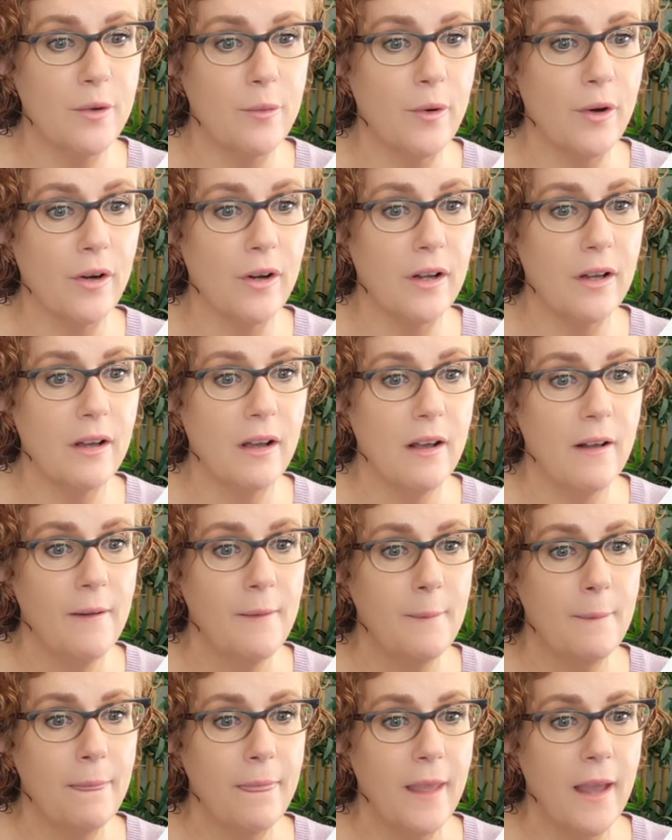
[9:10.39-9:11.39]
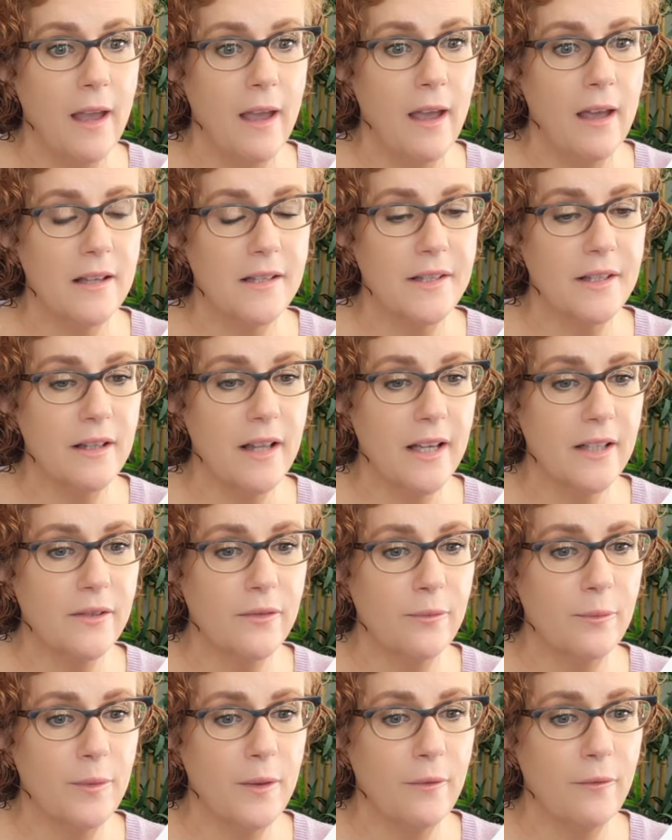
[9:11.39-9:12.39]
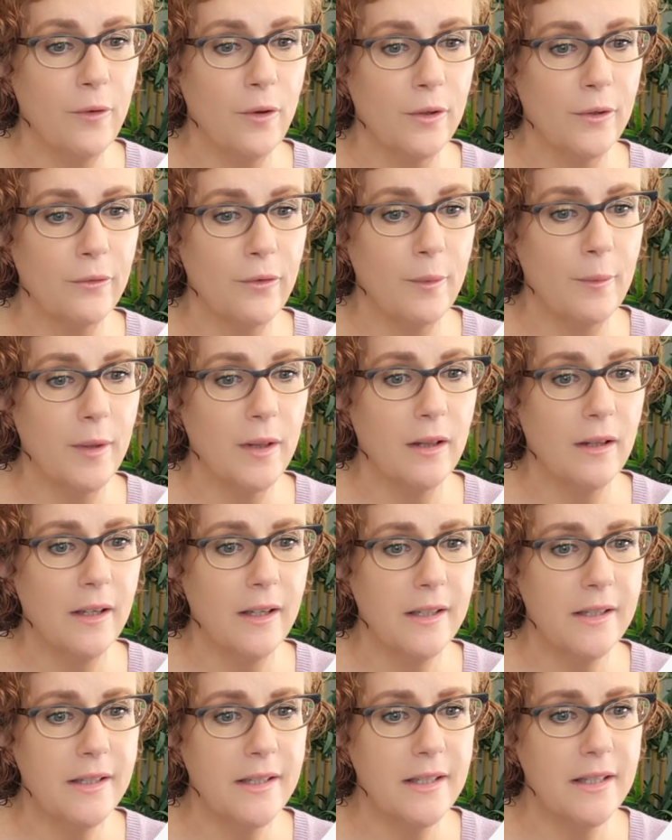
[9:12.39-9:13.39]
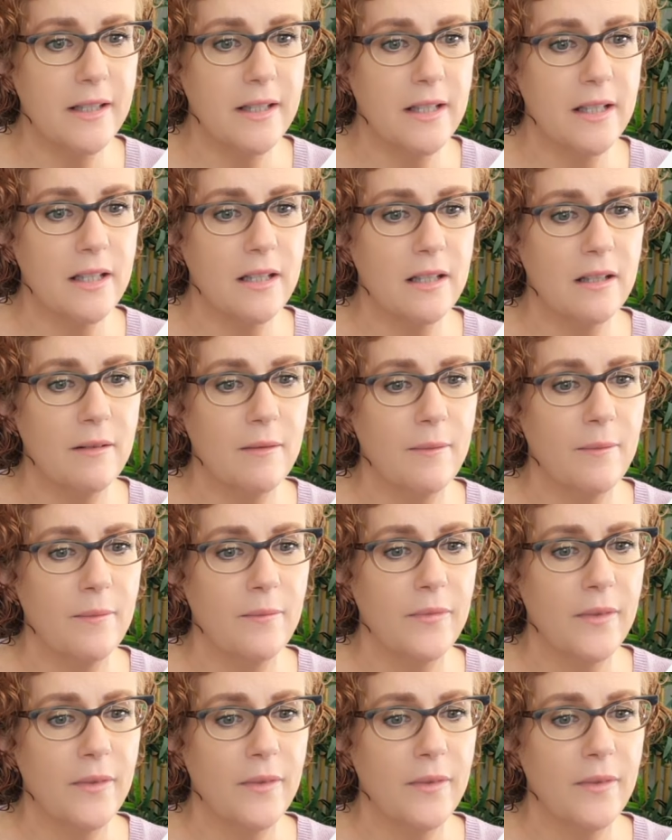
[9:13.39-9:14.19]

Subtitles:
So we're going to select the folder from a list.